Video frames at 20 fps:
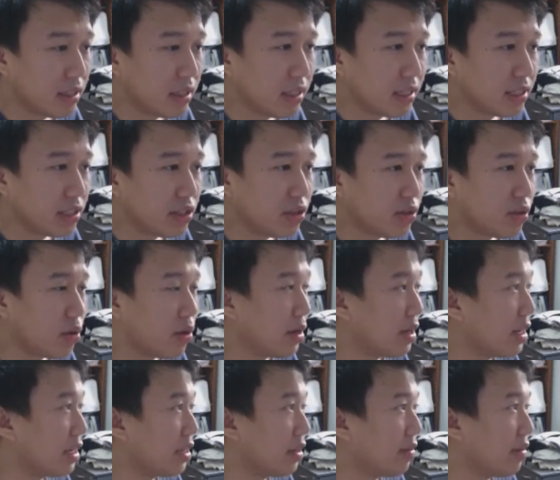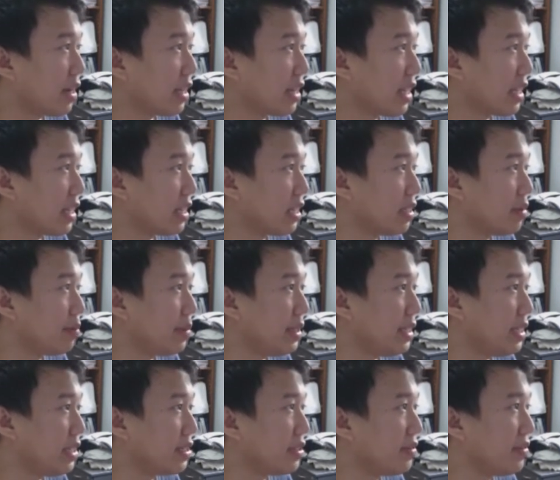Let's draw another rectangular
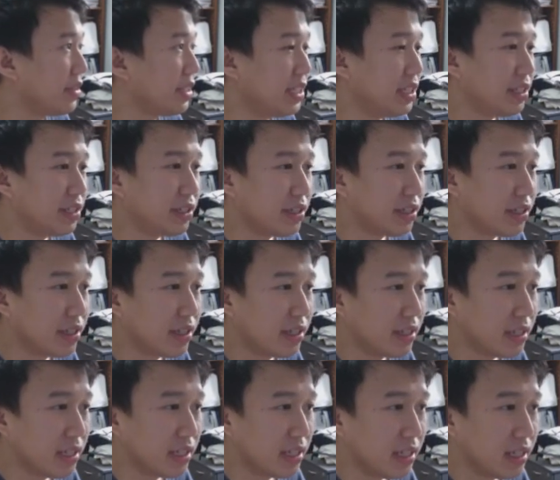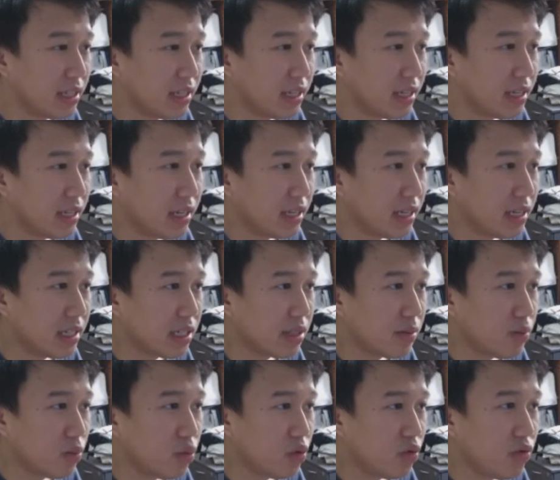piece over here.
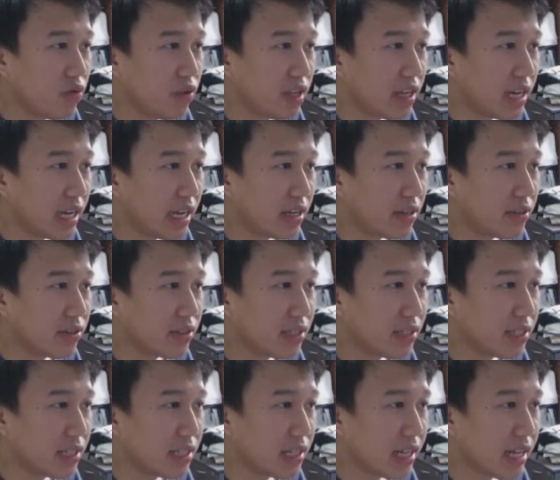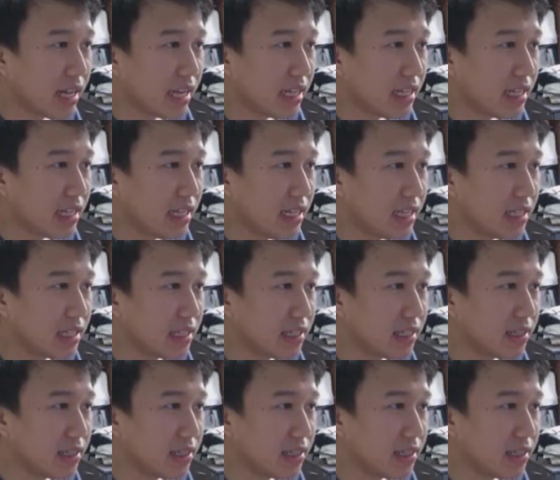Let's move it out slightly.